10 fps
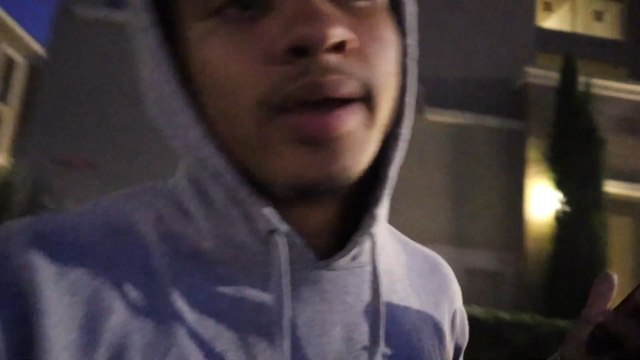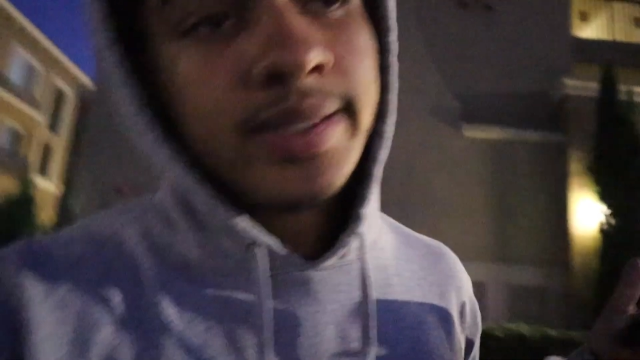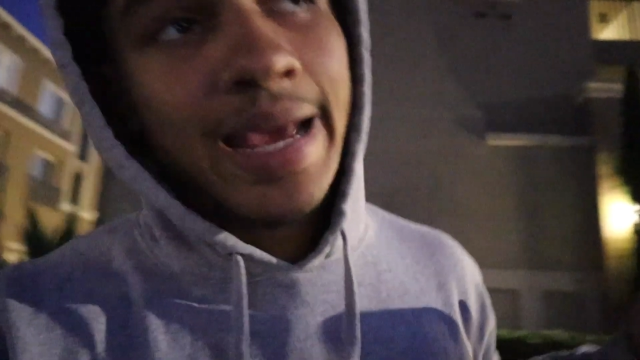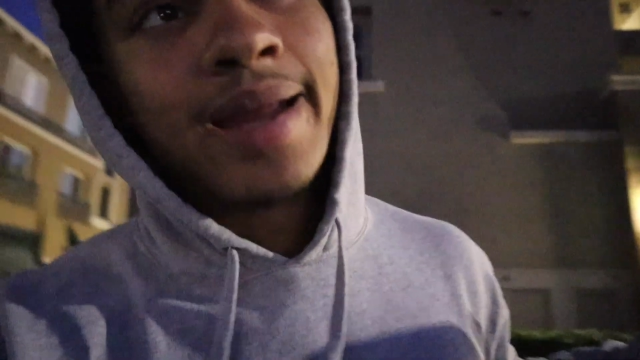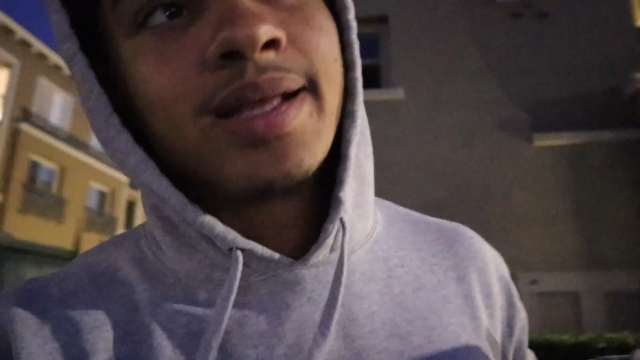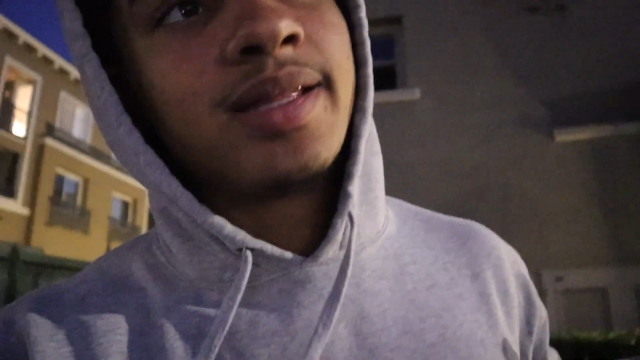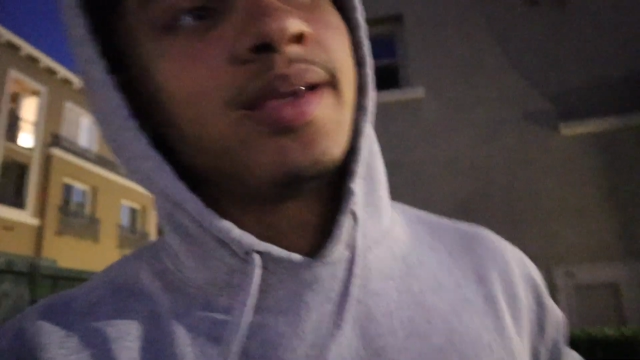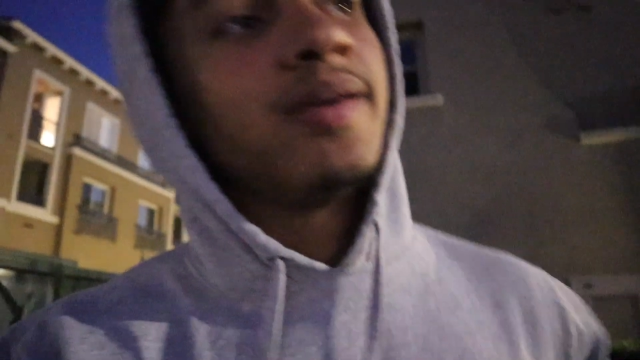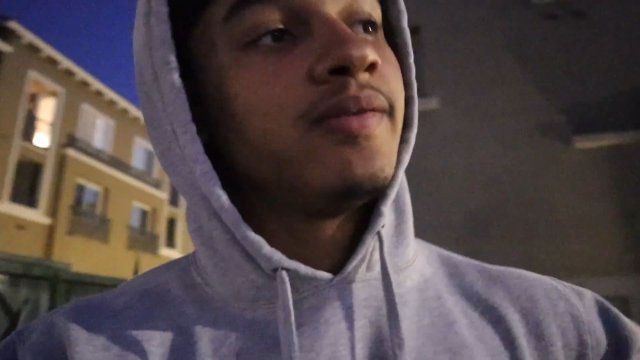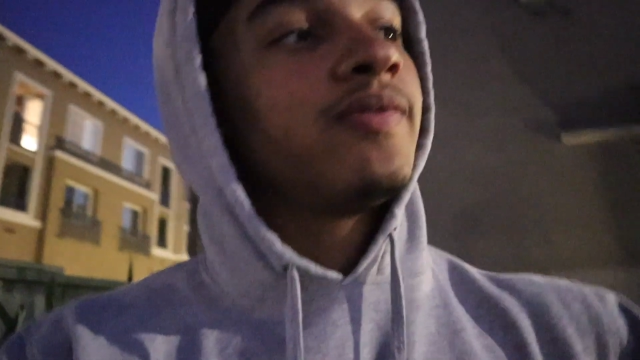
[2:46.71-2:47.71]

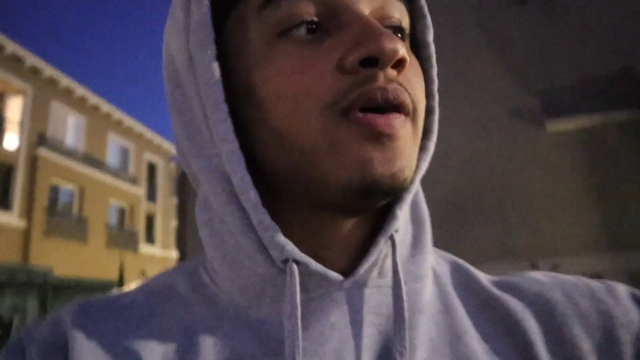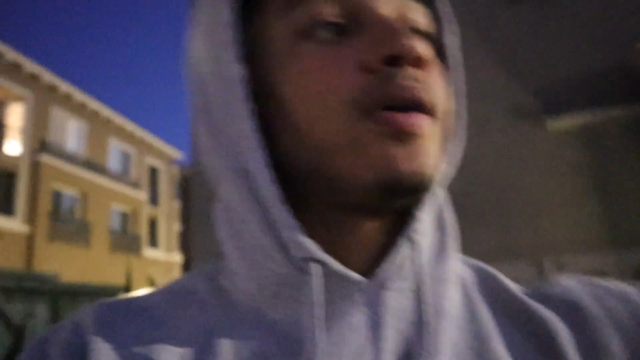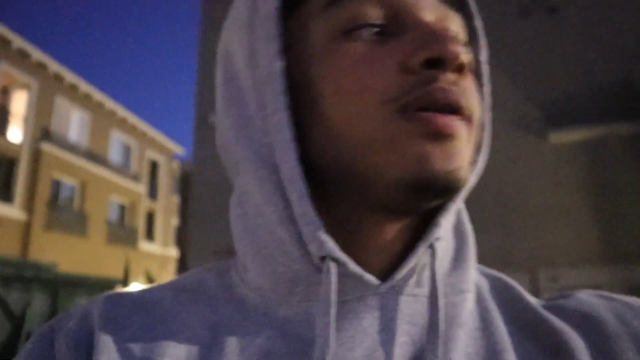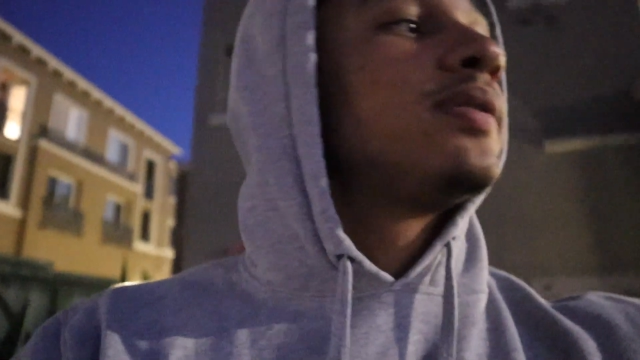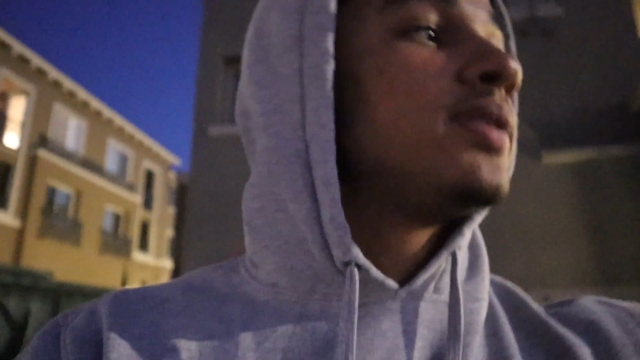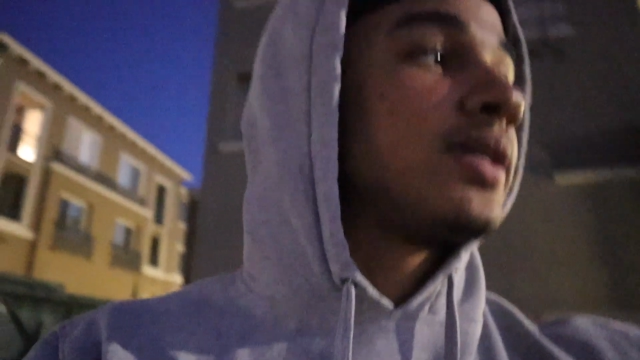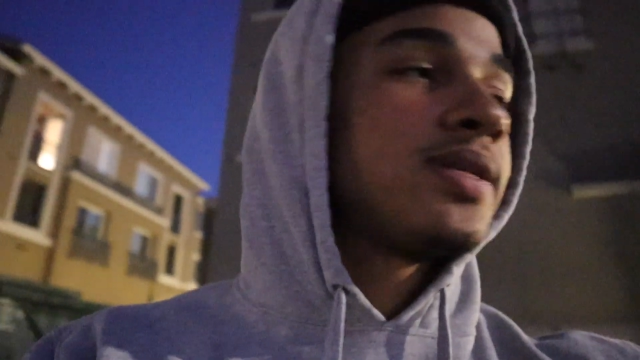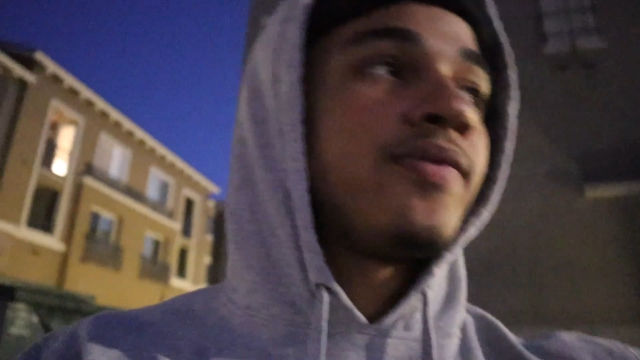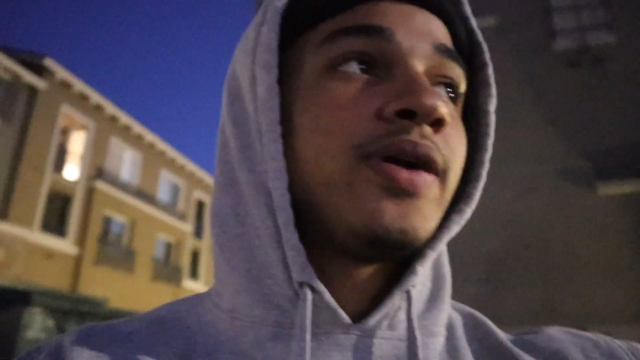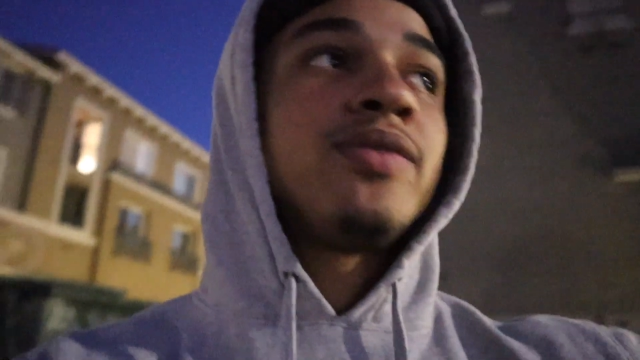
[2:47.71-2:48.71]
technically, for 6,
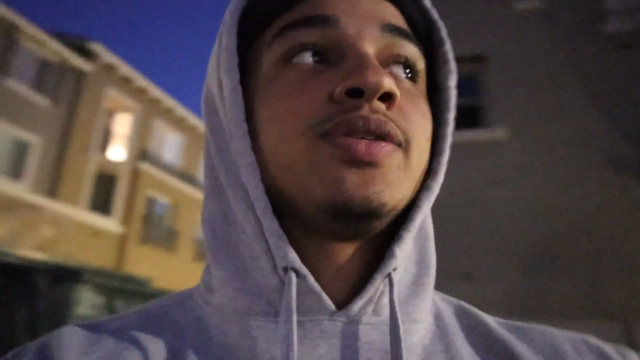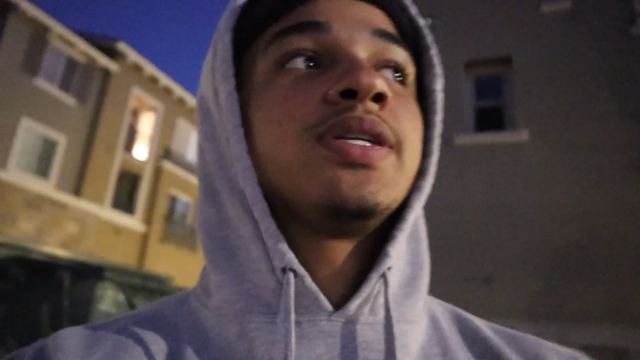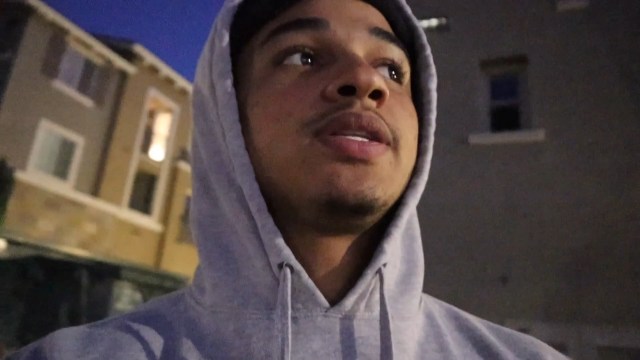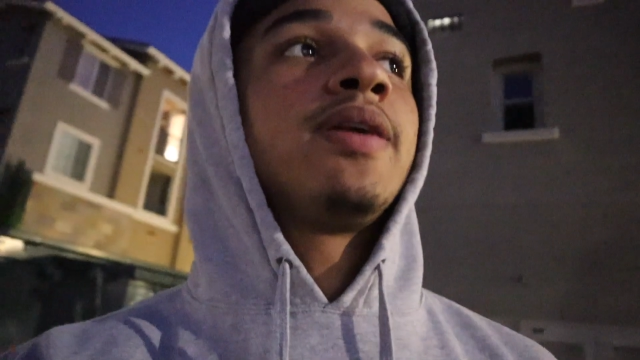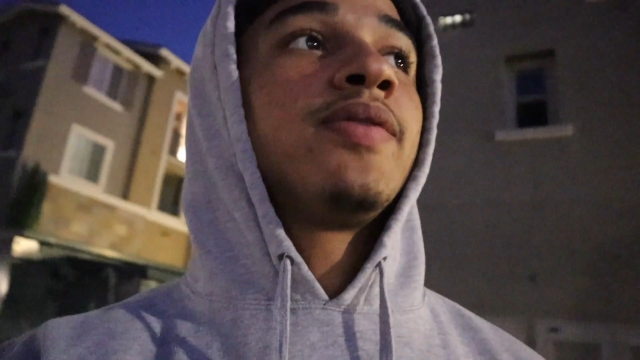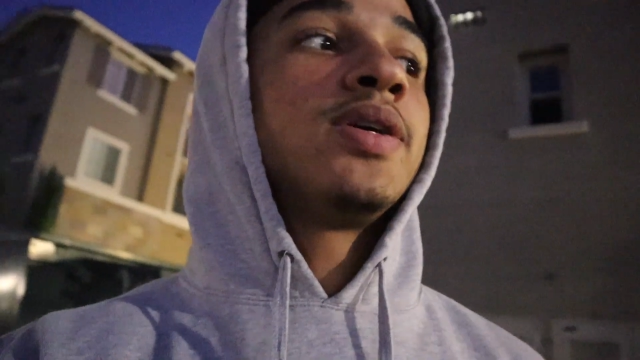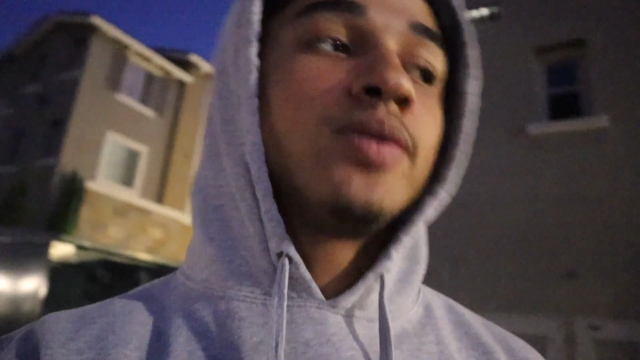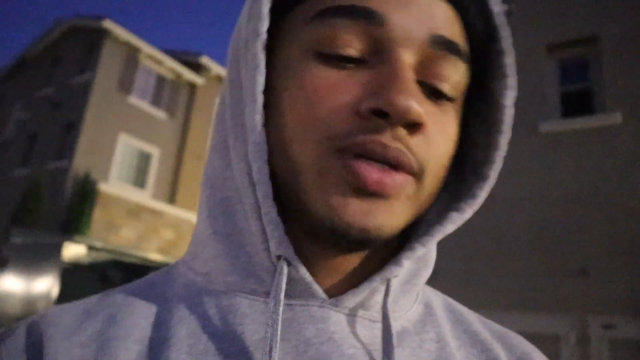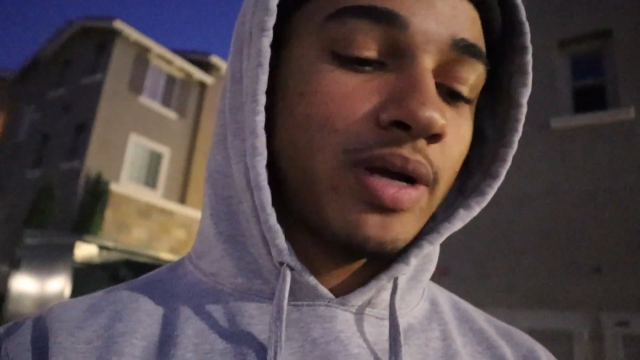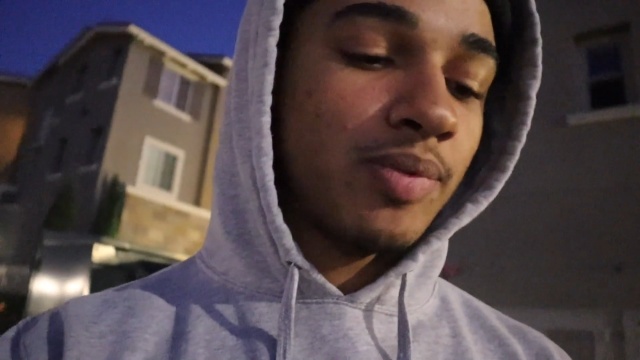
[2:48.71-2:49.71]
if I do 6 deliveries,
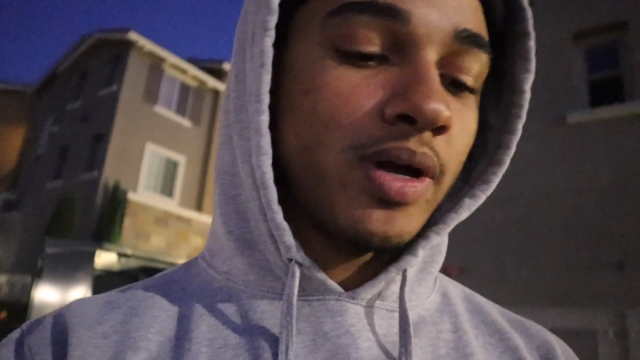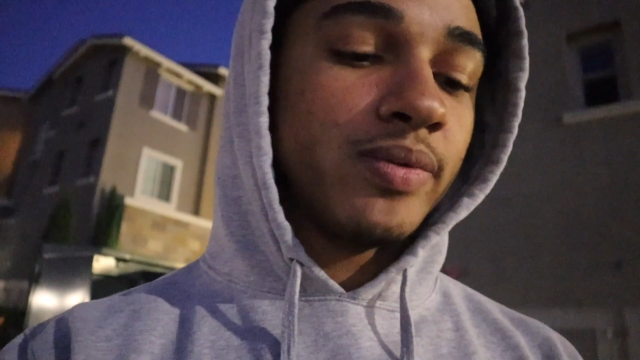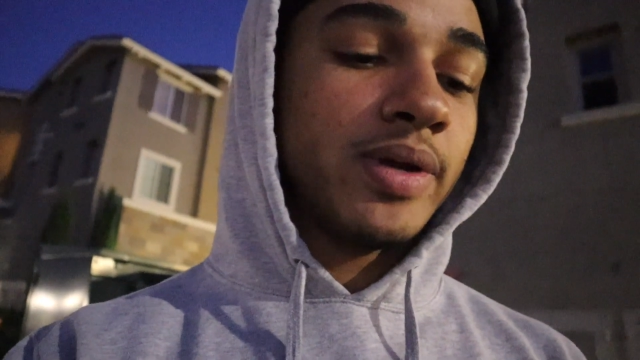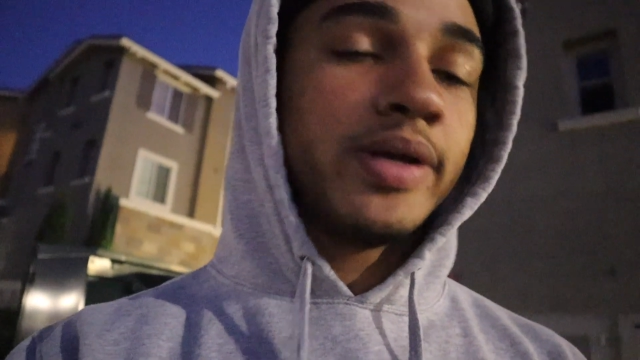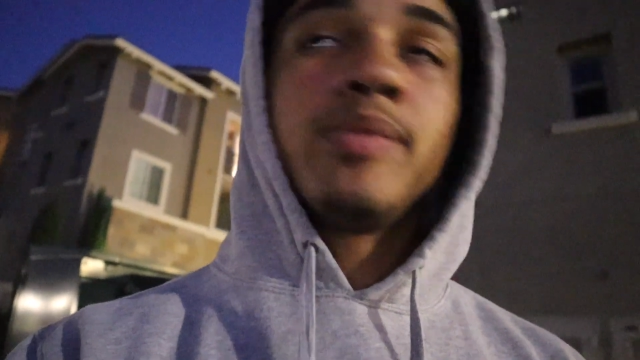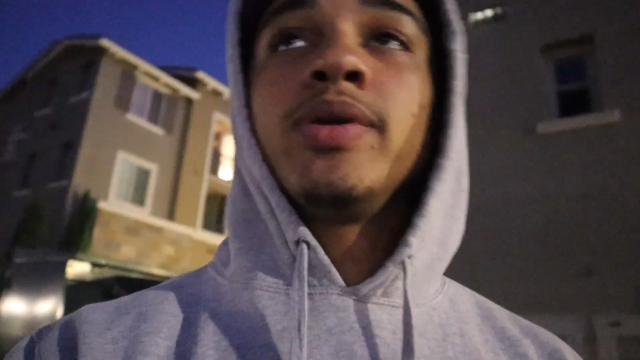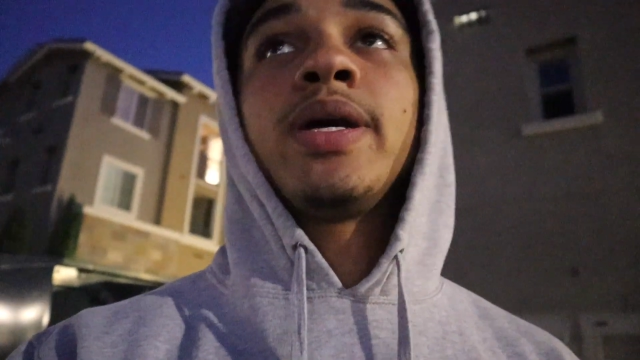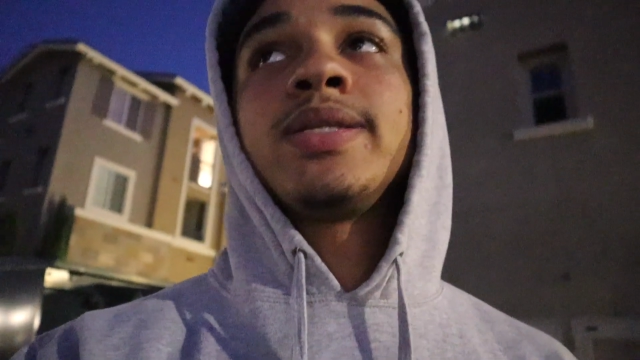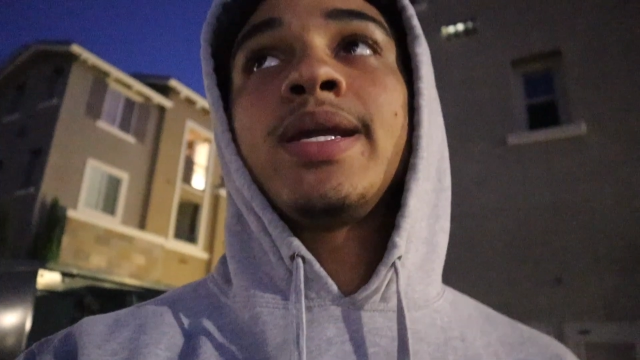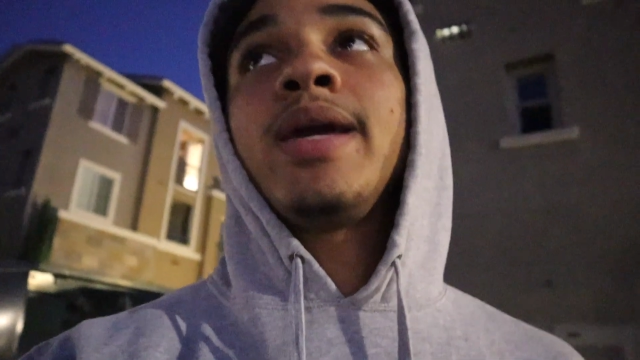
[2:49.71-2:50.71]
which I probably will end up doing
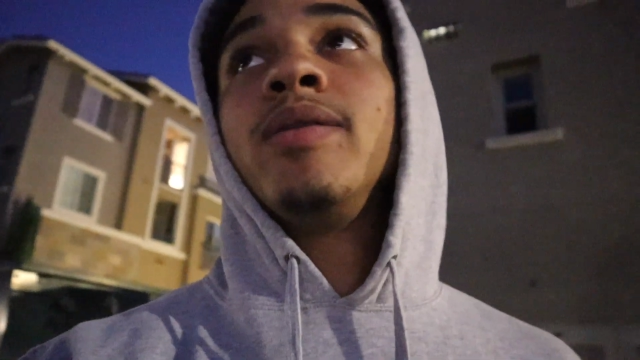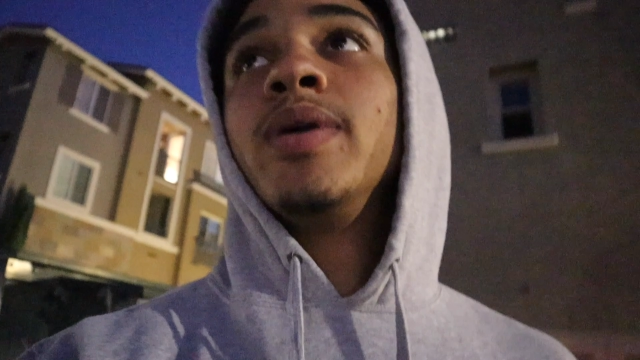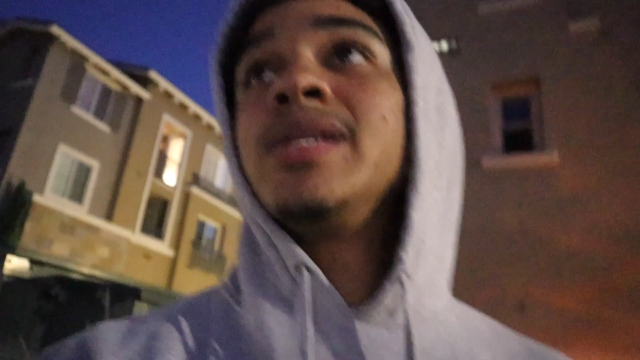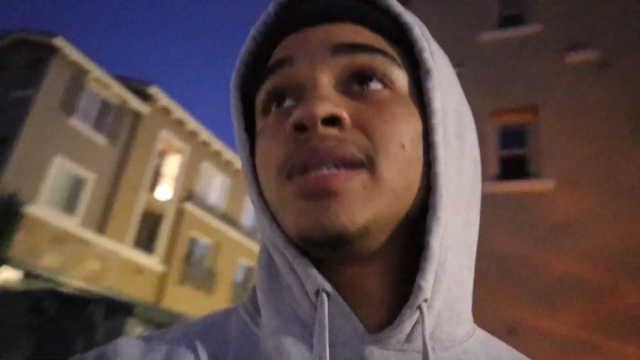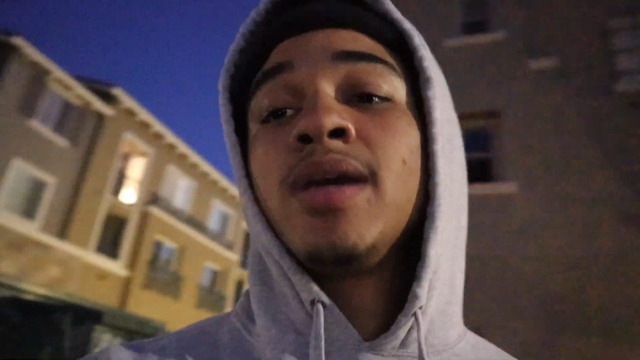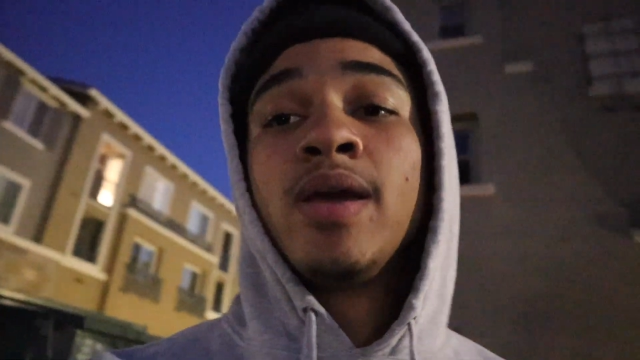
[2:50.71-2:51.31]
that tonight anyways.